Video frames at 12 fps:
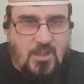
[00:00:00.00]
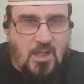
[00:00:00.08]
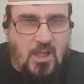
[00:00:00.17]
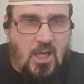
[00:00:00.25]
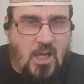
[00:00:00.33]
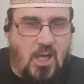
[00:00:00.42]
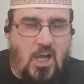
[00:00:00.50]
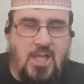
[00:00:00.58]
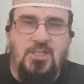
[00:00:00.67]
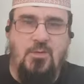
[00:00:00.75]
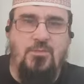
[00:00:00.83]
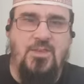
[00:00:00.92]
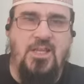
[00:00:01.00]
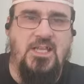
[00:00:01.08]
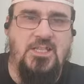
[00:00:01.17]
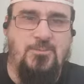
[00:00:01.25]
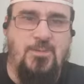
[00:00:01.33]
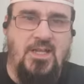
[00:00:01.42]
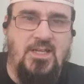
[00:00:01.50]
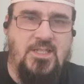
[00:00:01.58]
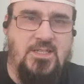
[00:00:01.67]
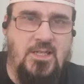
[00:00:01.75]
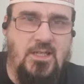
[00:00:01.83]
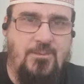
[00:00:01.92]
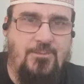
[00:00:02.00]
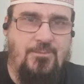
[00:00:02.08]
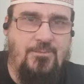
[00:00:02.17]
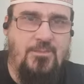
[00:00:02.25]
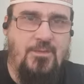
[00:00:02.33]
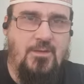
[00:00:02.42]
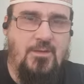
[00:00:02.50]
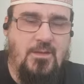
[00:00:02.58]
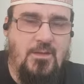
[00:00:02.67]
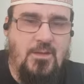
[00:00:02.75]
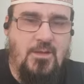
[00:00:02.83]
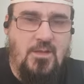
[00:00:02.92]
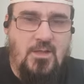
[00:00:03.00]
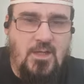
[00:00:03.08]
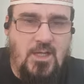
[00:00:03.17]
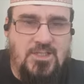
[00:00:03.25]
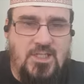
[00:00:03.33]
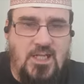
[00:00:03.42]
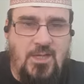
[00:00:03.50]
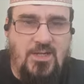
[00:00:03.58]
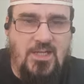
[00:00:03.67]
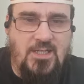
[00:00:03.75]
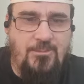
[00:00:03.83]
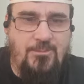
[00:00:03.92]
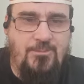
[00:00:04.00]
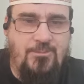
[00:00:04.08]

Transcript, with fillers: Uh, I don't think it's blank, sister. Assalamu alaikum.